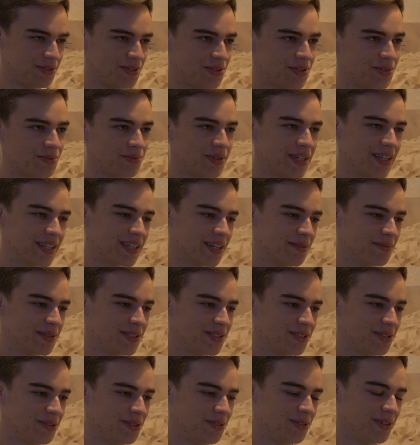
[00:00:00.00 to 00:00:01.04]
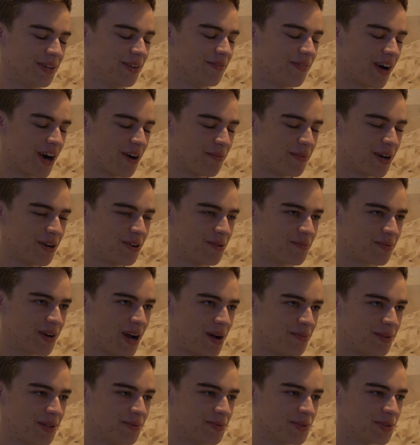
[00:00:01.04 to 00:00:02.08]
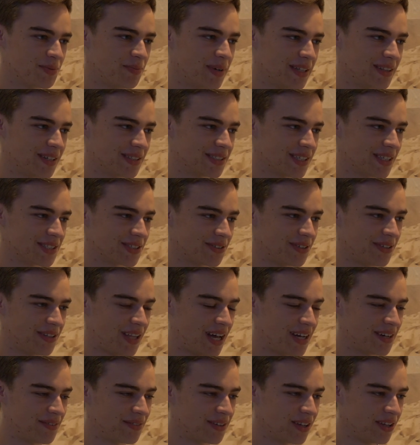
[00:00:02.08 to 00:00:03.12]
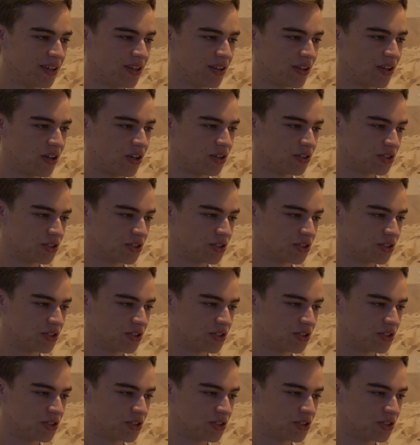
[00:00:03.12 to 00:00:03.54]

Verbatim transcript: issues when it comes to environmental problems, but there's also a lot of